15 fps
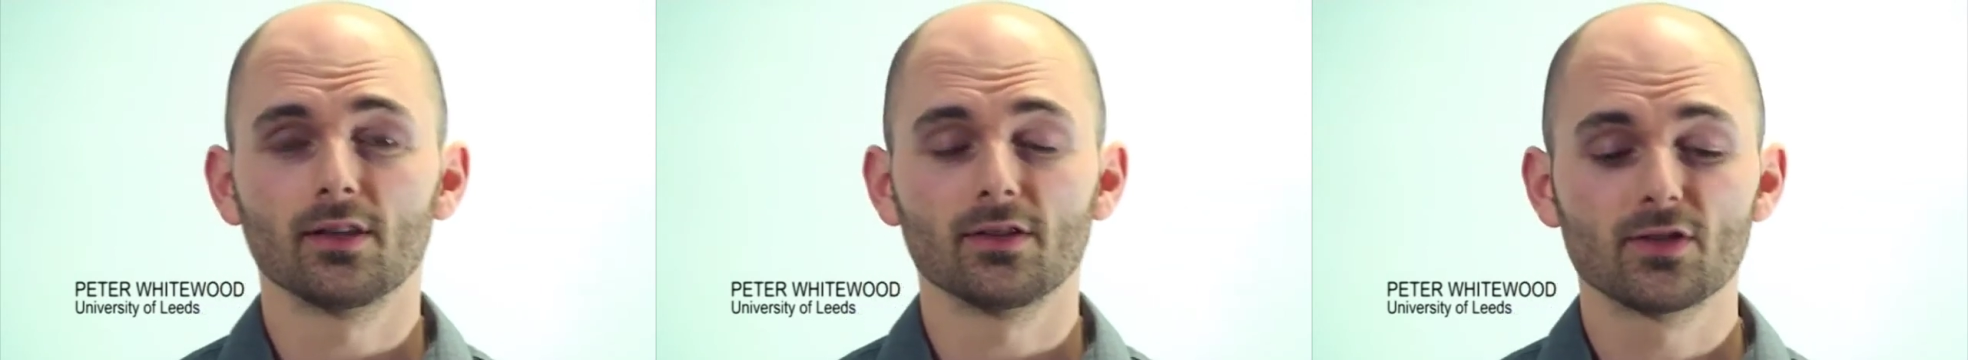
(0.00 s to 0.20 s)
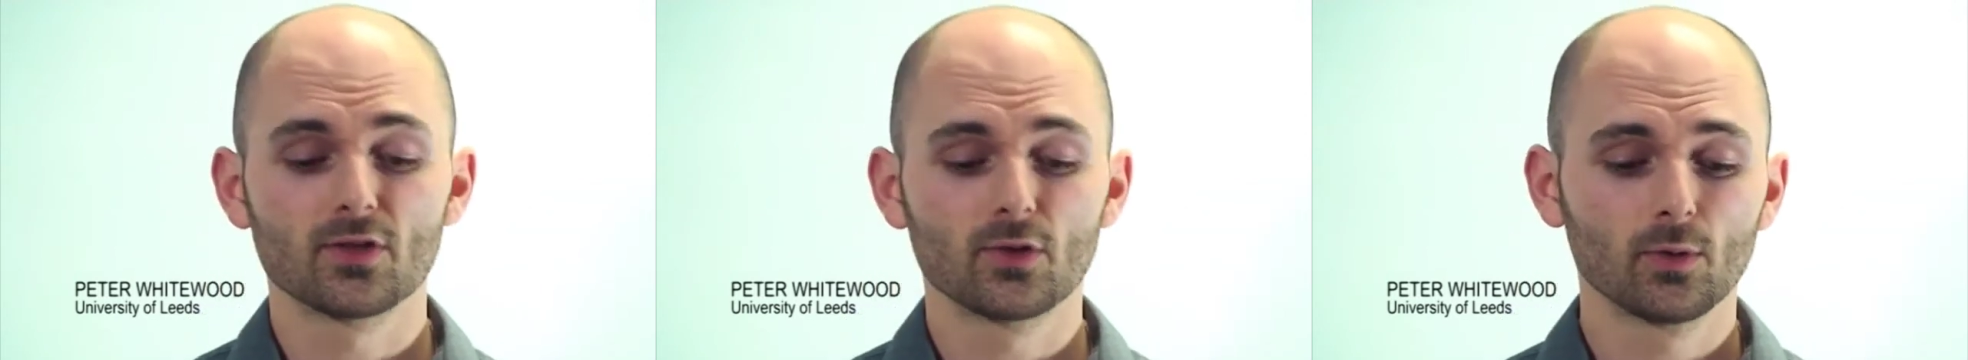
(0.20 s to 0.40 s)

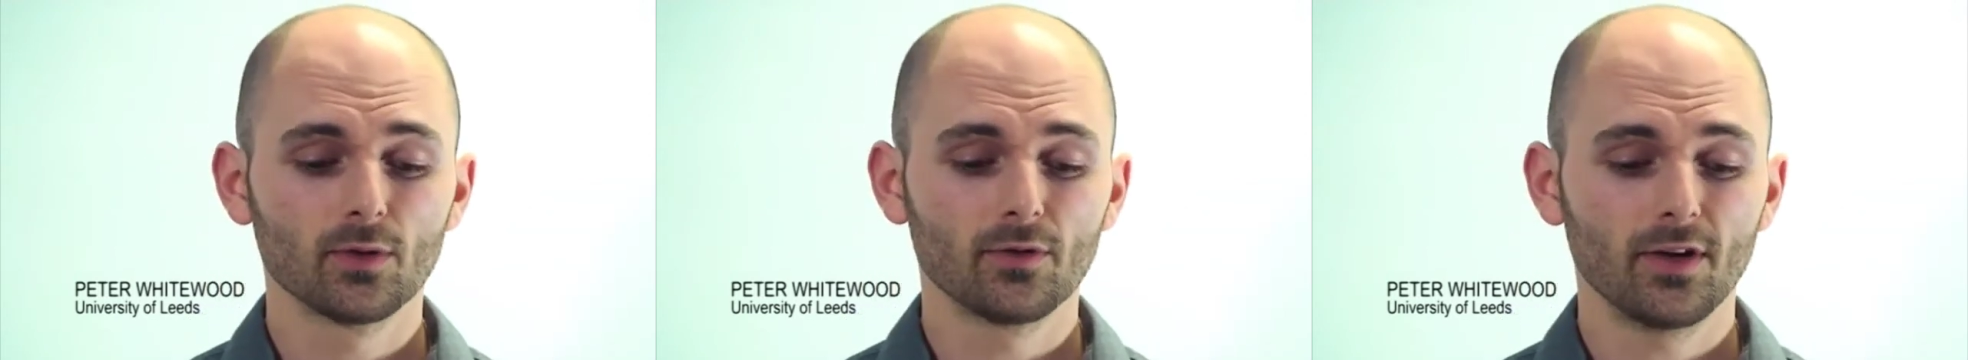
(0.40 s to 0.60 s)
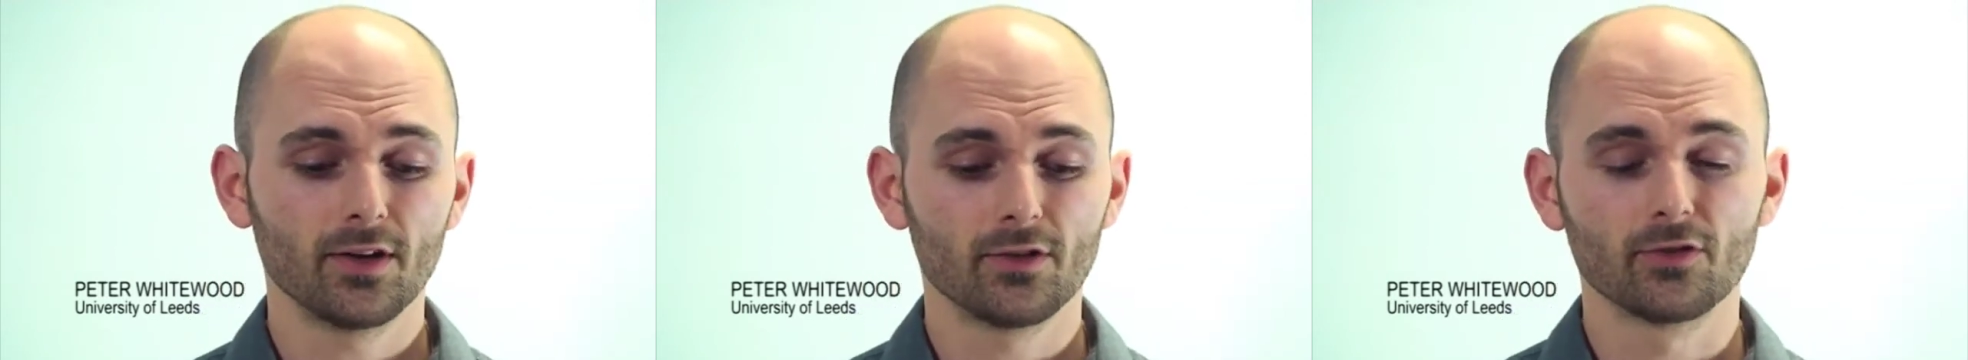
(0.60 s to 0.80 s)
at the
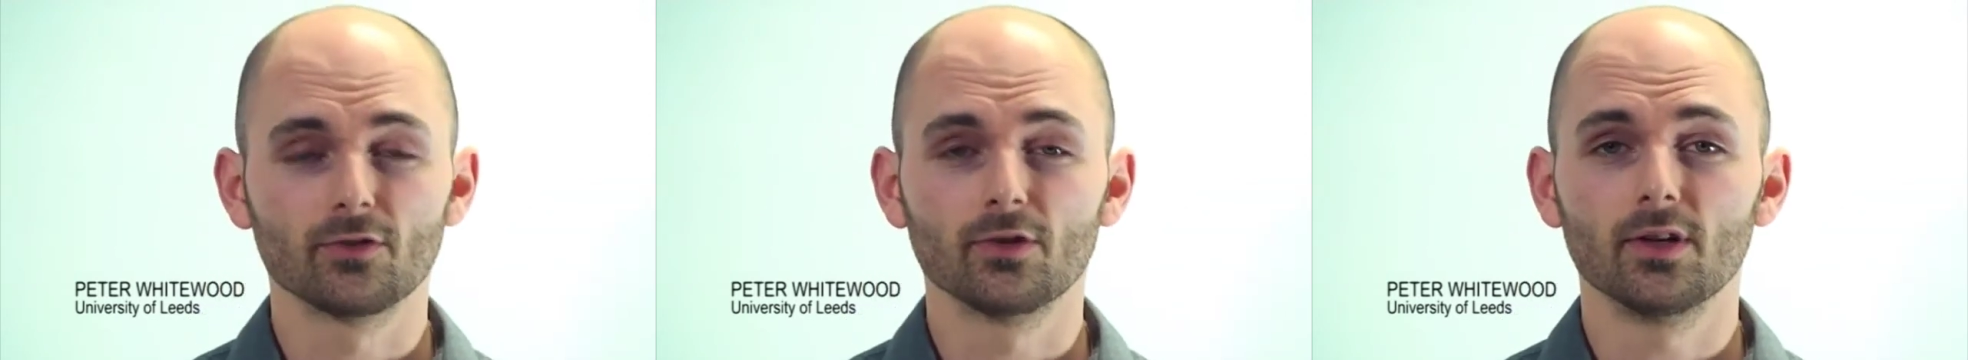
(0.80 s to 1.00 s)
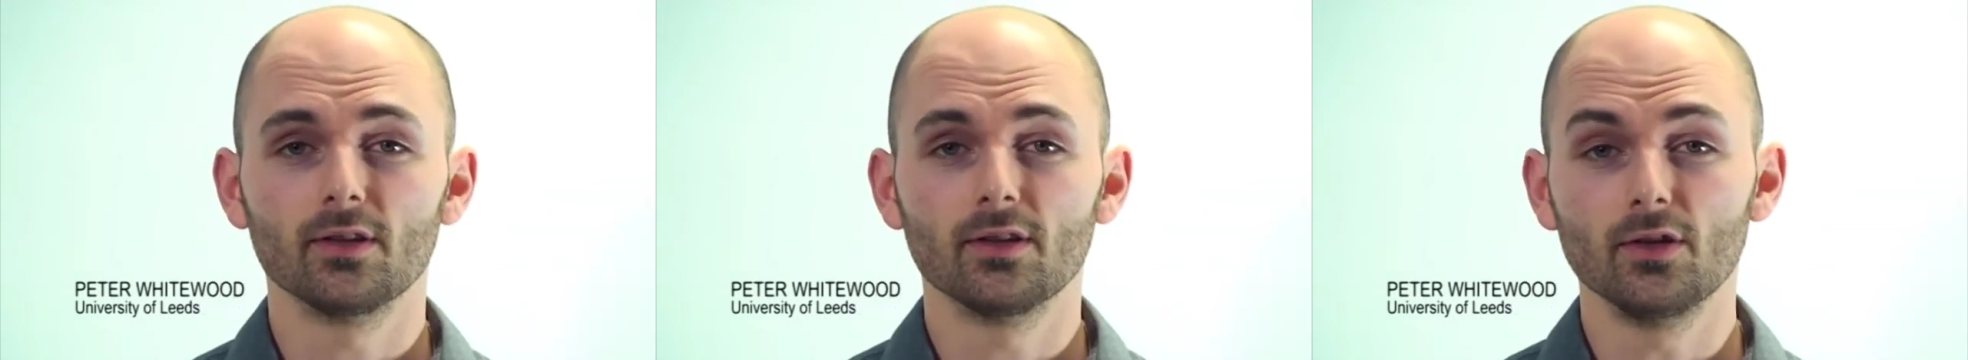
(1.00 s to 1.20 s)
School of
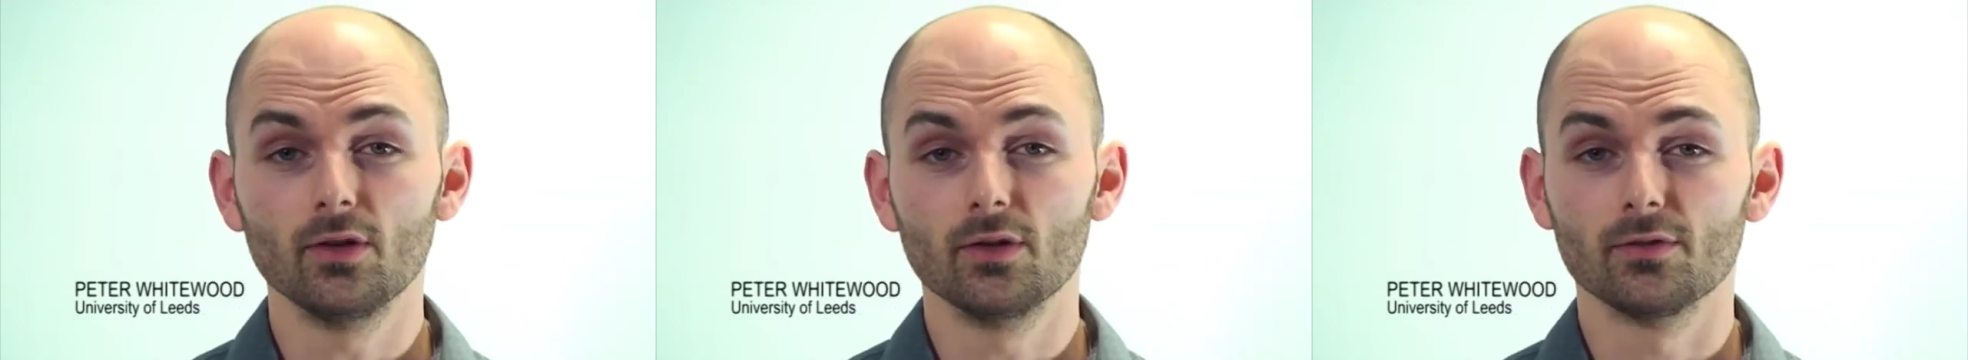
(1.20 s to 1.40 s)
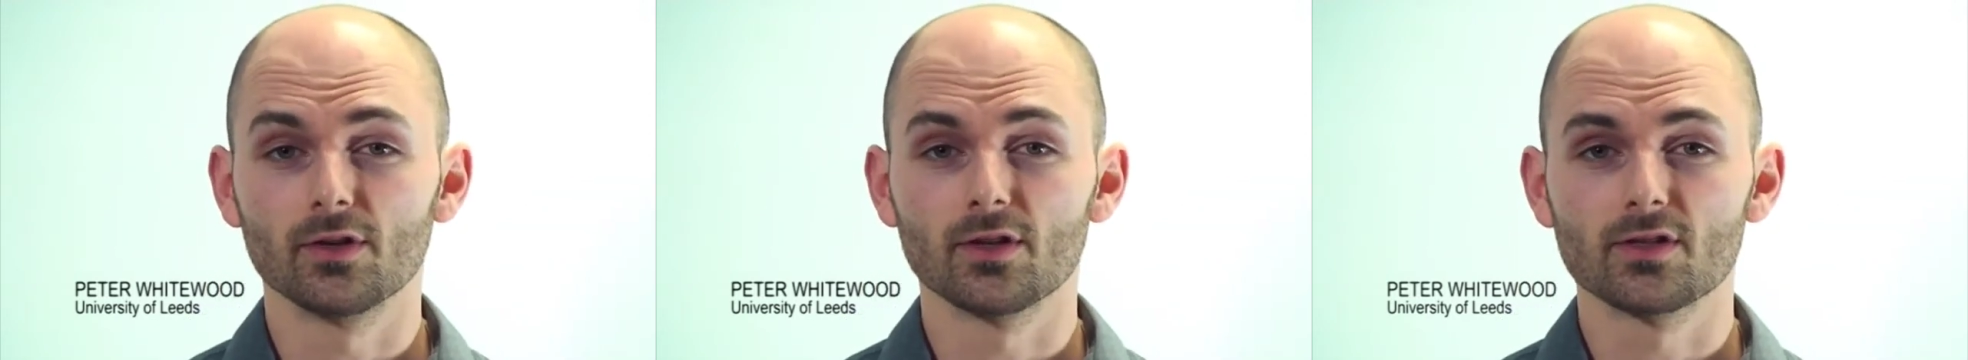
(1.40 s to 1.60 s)
History at the
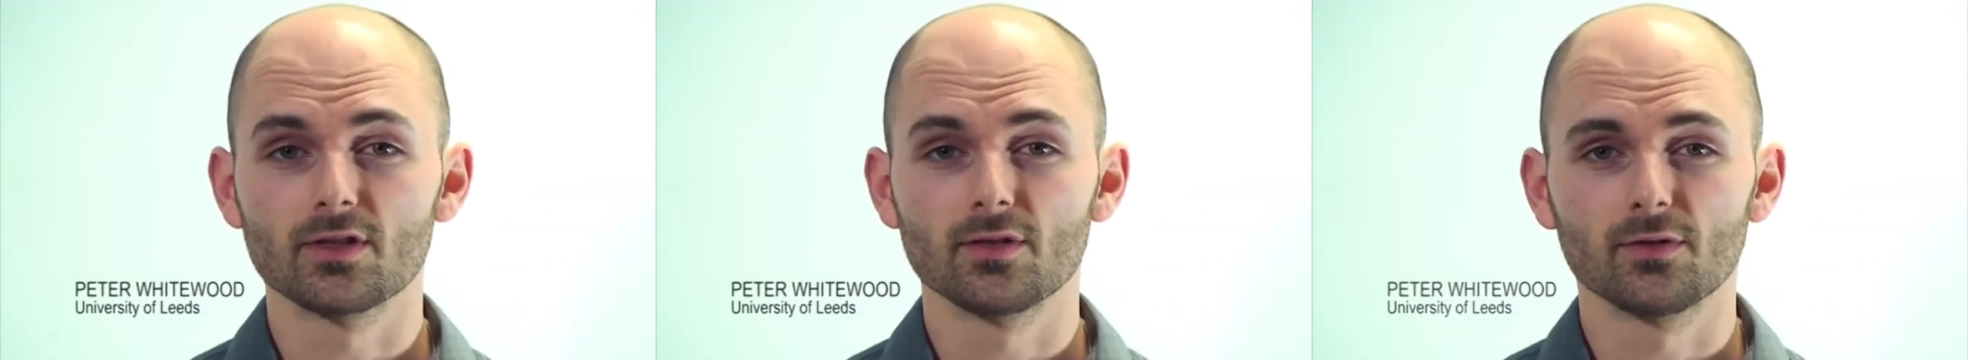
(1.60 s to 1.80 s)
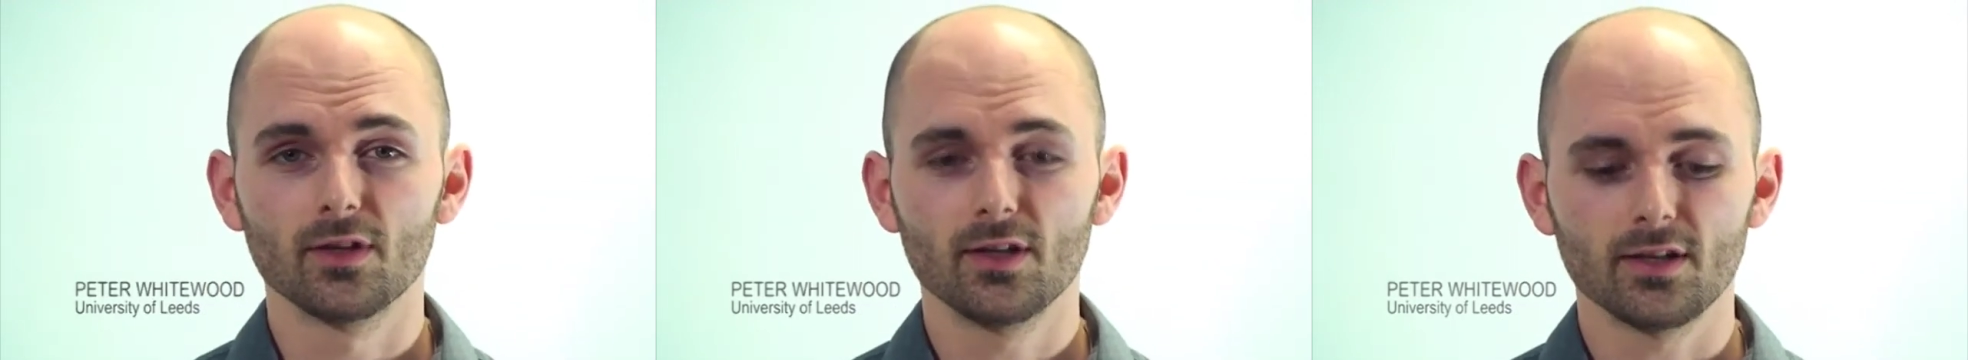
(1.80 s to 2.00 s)

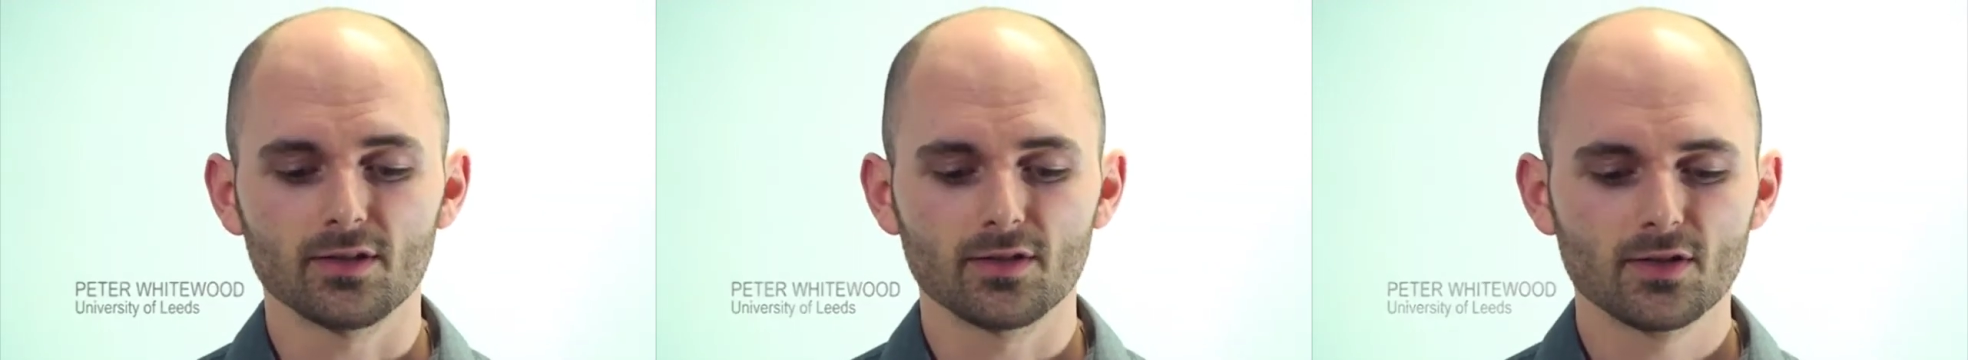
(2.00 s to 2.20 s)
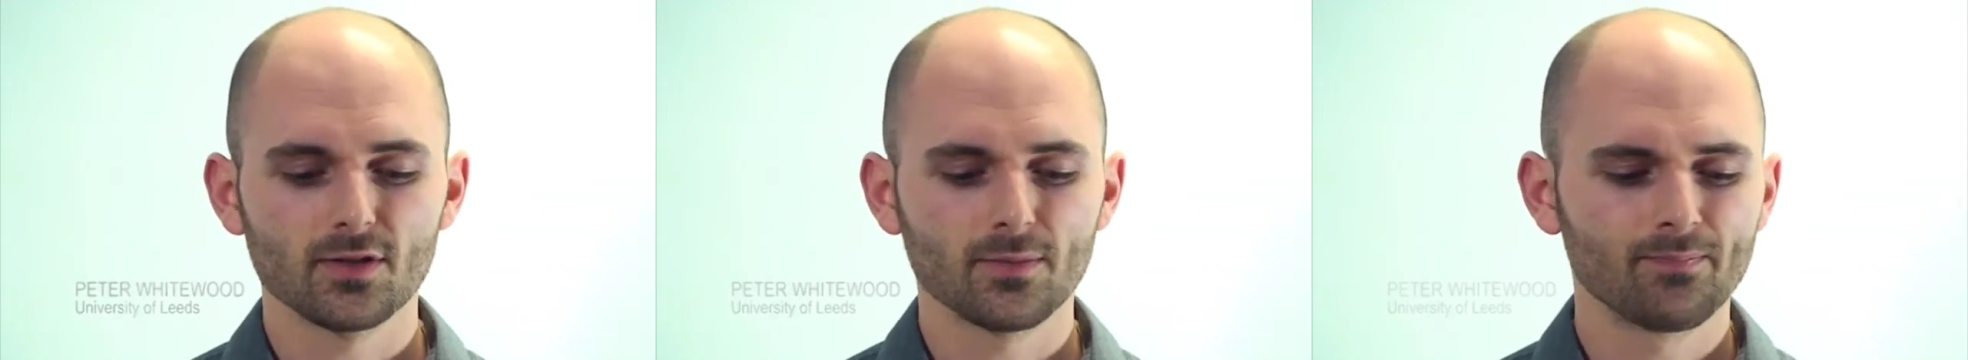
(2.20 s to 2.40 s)
University of
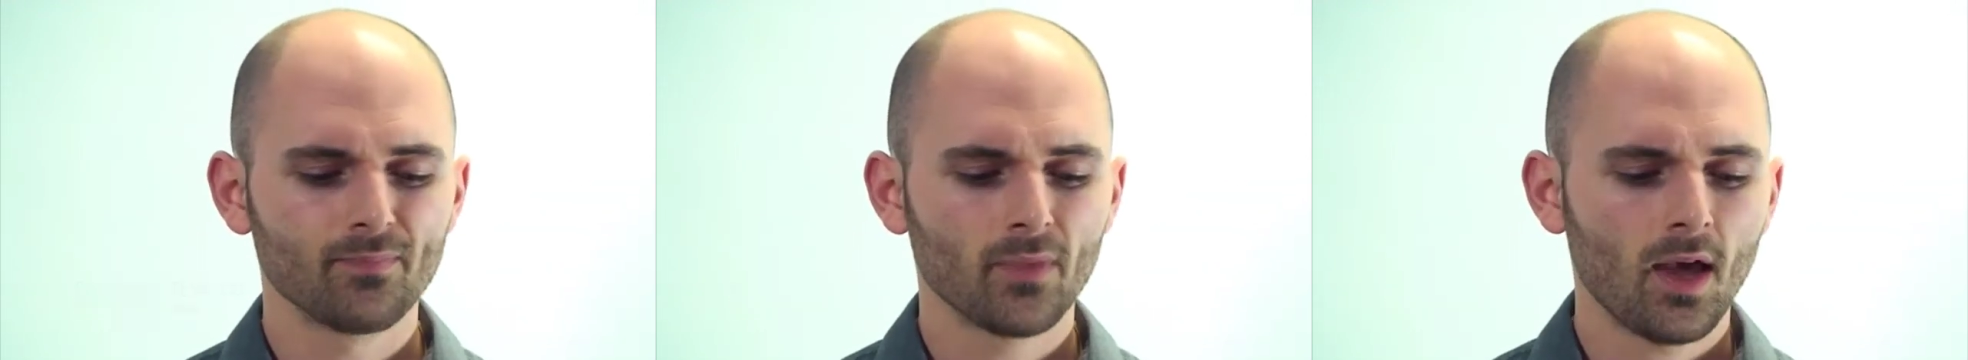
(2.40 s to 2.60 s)
Leeds.